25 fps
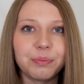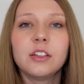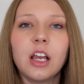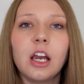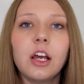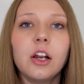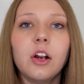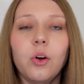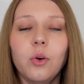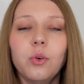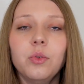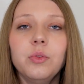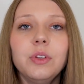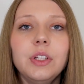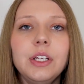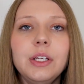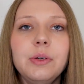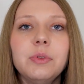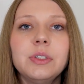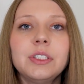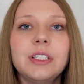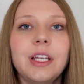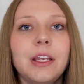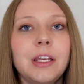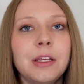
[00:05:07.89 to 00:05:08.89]
Not only
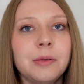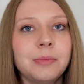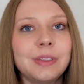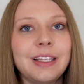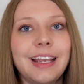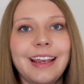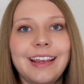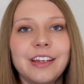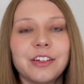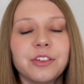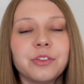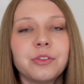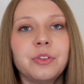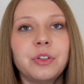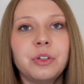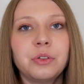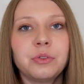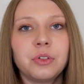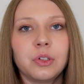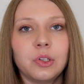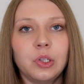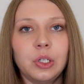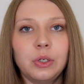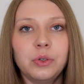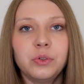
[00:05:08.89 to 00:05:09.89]
was I able to handle
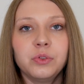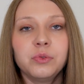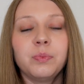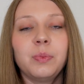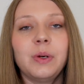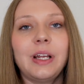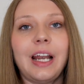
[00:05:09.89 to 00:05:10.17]
those alone,